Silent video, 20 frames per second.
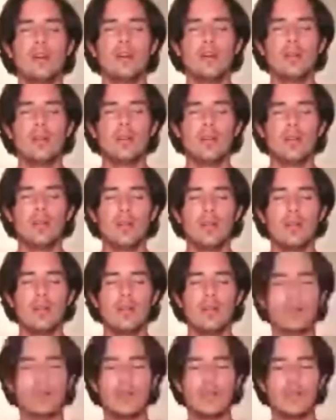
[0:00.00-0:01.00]

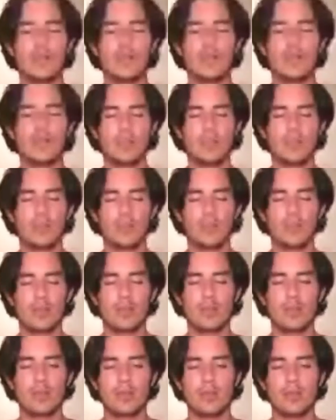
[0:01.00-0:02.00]

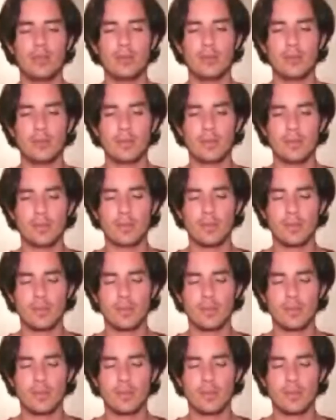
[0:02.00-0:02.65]
Nothing is said.